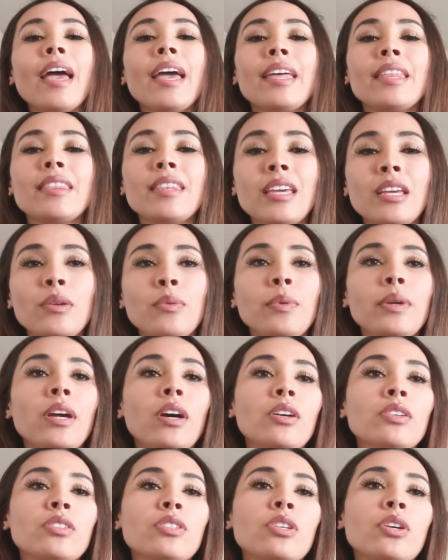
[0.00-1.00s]
And then we
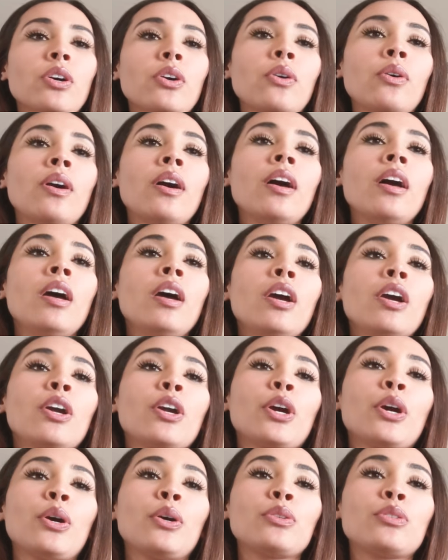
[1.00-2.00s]
also
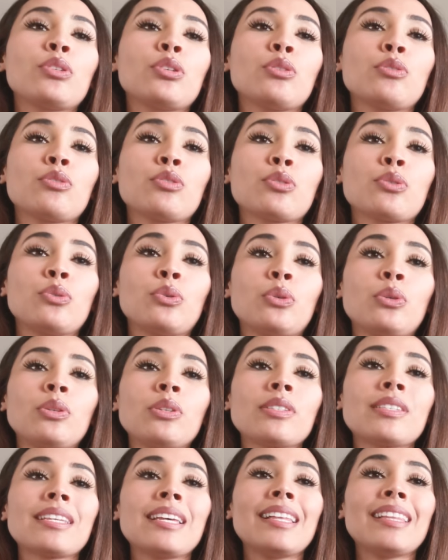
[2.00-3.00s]
go to
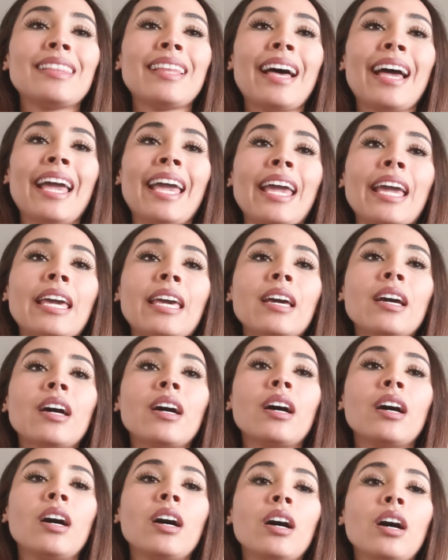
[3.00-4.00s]
schools like
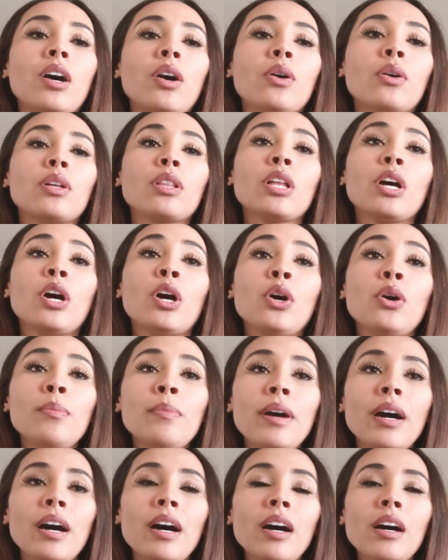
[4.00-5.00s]

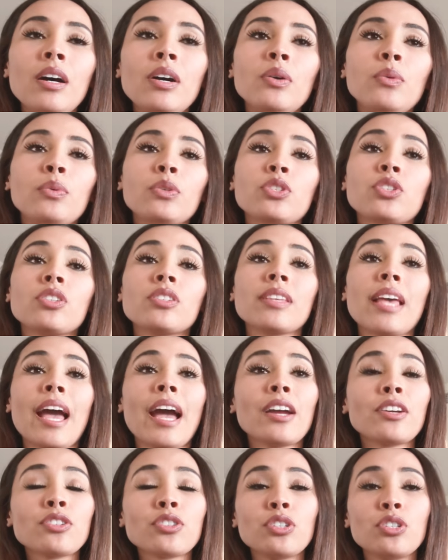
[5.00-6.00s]
Oklahoma, which is
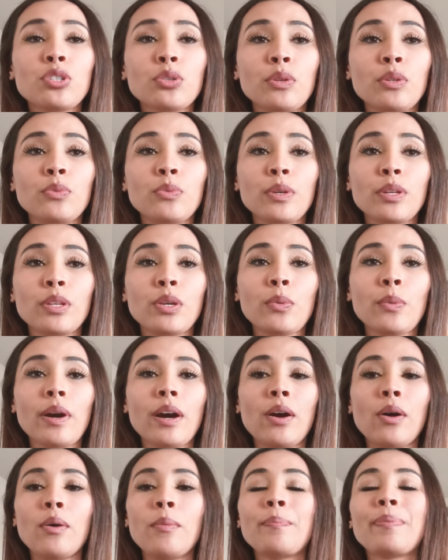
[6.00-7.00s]
actually doing really
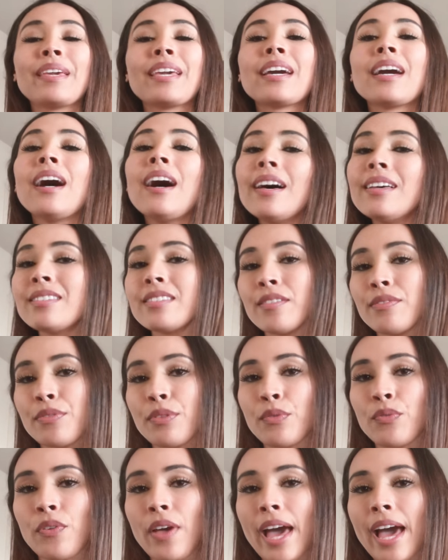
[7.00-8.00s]
well because
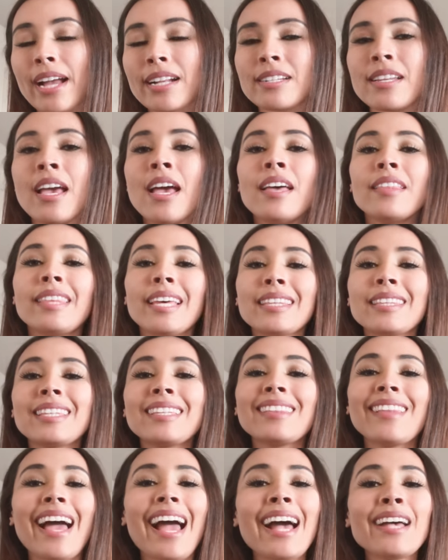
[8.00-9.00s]
of the fact that
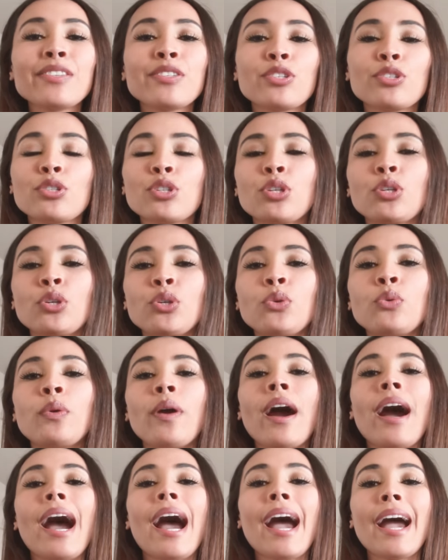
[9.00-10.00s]
the last
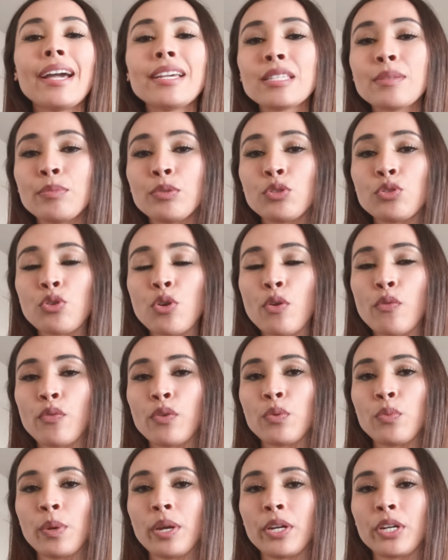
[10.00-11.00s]
two Heisman
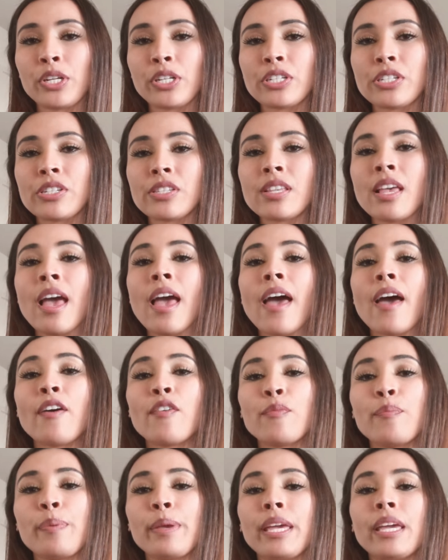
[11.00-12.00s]
Trophy winners
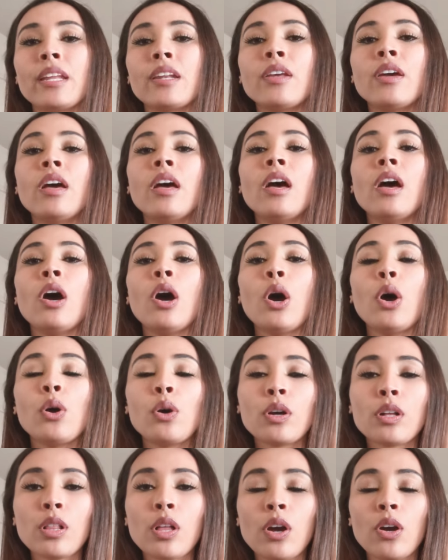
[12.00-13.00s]
have been
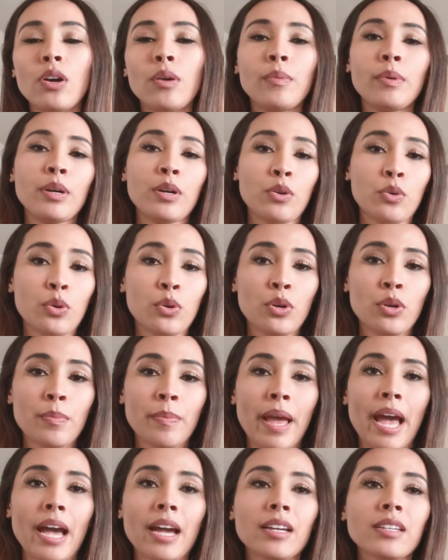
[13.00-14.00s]
Oklahoma
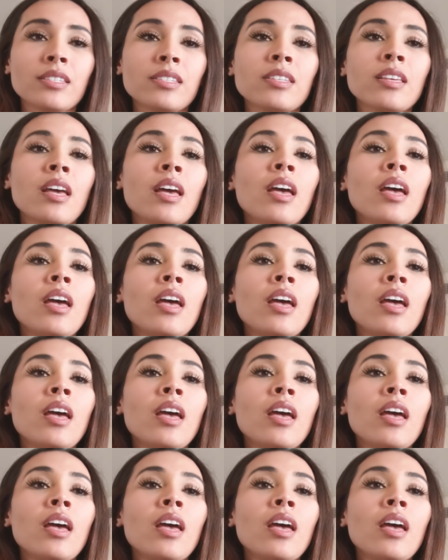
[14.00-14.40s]
quarterbacks.